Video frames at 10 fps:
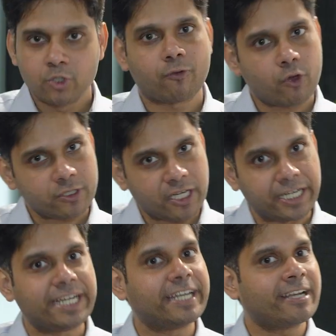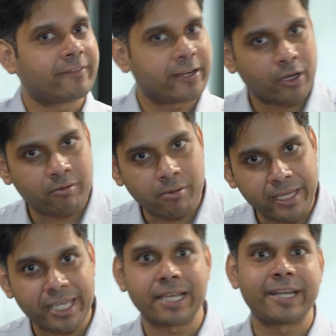So, of course, a detailed video I'll be
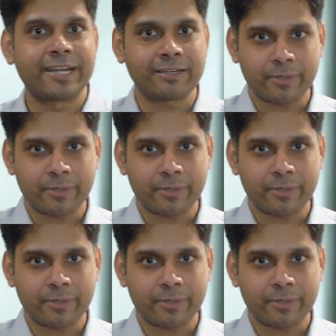making later,